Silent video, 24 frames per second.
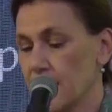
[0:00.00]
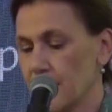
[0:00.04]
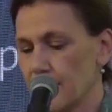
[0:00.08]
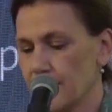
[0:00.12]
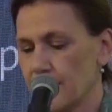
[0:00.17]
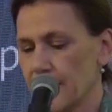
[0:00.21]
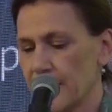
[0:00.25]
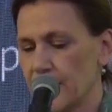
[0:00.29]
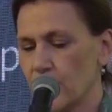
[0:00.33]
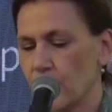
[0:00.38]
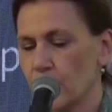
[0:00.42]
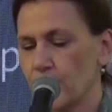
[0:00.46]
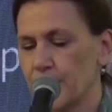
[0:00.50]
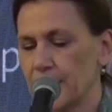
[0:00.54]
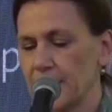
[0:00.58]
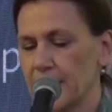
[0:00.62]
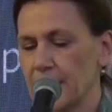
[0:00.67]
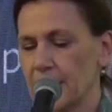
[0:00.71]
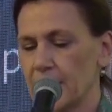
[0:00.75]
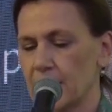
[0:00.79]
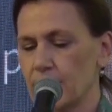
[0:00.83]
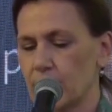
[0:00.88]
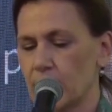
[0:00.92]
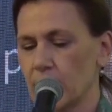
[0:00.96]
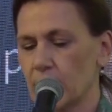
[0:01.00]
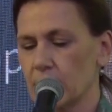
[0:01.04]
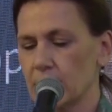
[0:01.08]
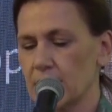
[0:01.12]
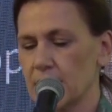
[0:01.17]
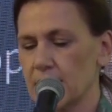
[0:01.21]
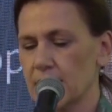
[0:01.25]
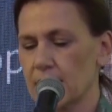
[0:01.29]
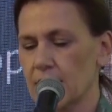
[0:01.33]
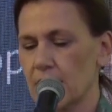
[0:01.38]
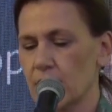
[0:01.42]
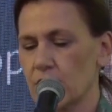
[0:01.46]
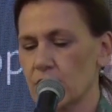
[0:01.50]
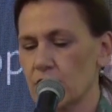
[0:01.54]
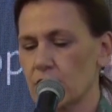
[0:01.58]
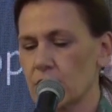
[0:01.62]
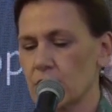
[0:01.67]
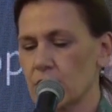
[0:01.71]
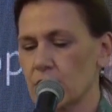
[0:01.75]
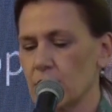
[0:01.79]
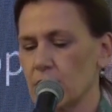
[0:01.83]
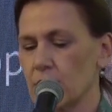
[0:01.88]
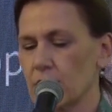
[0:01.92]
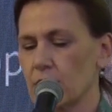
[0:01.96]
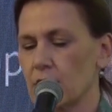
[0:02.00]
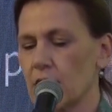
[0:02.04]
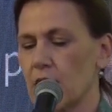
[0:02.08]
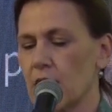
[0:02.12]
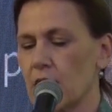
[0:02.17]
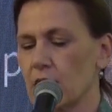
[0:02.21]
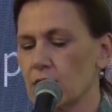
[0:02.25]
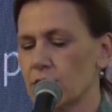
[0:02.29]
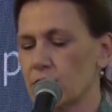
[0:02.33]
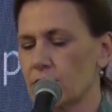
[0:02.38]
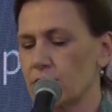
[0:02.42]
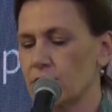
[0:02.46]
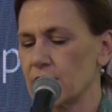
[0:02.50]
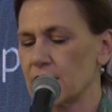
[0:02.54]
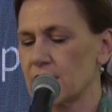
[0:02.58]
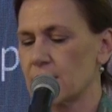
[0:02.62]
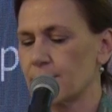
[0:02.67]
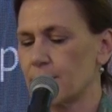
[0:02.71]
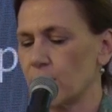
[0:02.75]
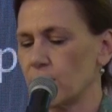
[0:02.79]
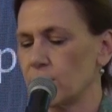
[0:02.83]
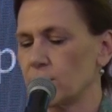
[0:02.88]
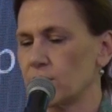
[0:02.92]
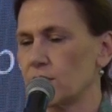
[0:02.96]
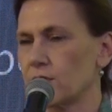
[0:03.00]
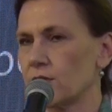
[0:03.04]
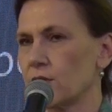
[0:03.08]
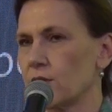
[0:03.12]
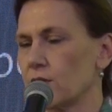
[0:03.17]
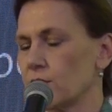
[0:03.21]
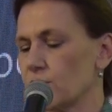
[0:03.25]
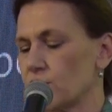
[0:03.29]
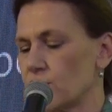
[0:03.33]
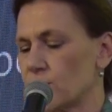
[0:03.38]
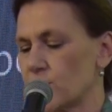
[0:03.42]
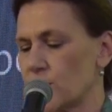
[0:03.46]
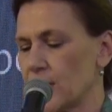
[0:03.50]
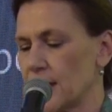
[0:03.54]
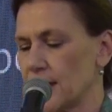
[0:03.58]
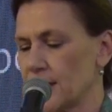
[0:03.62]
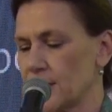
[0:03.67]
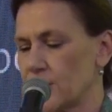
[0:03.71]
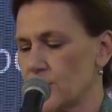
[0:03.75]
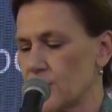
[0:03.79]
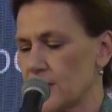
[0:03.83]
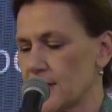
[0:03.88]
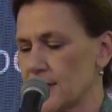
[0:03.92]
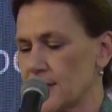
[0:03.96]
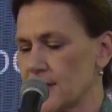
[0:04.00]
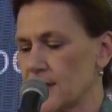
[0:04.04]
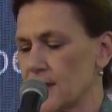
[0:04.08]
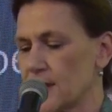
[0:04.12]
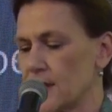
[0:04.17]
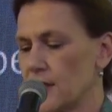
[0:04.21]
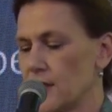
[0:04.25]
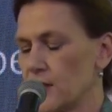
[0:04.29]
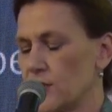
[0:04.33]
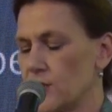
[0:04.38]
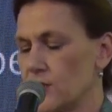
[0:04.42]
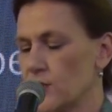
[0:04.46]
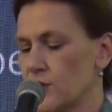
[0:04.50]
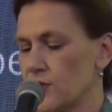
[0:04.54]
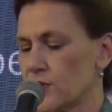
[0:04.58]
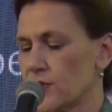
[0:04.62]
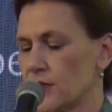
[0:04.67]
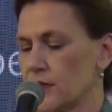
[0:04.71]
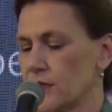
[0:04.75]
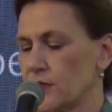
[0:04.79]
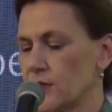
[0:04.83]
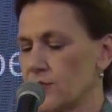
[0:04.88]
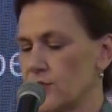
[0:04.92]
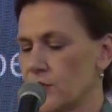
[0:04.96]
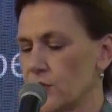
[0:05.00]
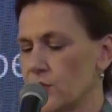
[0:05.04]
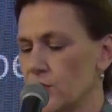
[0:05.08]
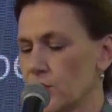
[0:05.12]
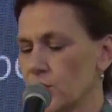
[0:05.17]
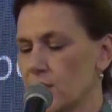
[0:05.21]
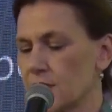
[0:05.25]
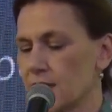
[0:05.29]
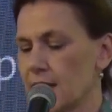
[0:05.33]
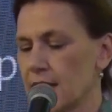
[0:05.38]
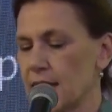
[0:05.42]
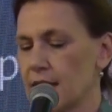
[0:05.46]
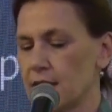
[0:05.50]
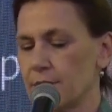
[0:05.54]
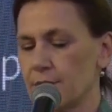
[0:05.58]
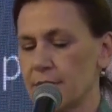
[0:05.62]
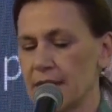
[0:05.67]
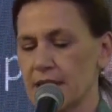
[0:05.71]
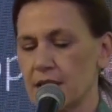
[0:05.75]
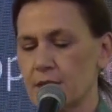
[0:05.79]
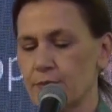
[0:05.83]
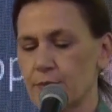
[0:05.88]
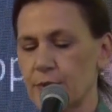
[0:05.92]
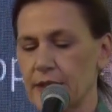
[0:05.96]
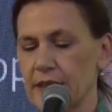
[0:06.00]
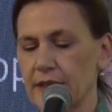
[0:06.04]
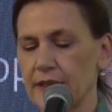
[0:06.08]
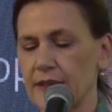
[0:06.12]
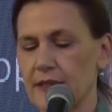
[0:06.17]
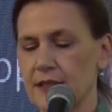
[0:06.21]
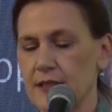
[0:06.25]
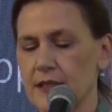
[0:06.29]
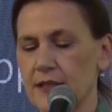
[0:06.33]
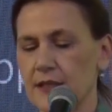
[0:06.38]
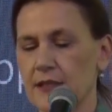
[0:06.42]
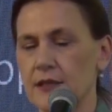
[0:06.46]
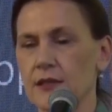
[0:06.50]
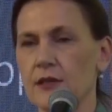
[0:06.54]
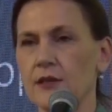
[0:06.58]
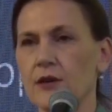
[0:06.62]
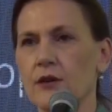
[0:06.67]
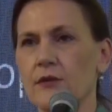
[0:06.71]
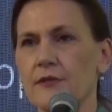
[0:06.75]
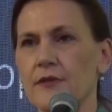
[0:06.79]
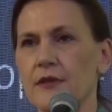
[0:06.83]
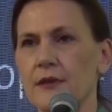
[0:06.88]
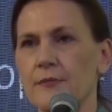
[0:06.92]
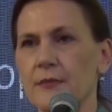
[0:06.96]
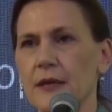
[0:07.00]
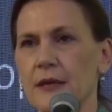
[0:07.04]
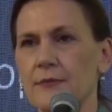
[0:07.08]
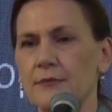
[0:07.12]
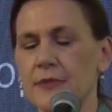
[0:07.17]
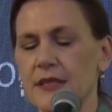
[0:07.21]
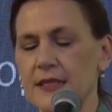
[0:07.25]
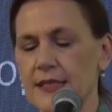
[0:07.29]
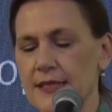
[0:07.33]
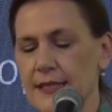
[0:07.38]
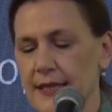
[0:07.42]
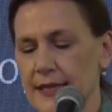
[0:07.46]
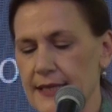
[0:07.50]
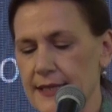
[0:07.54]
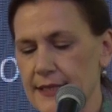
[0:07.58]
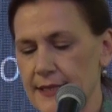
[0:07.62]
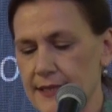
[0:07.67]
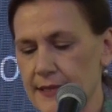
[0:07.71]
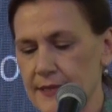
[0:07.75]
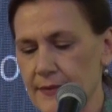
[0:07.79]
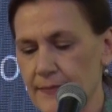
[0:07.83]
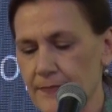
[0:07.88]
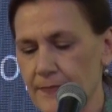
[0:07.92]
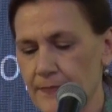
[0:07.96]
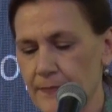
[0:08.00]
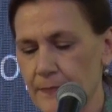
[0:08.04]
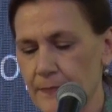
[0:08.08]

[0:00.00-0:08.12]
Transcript: by opening a broad discussion on how to respond to those challenges using the views and best practices of the member states.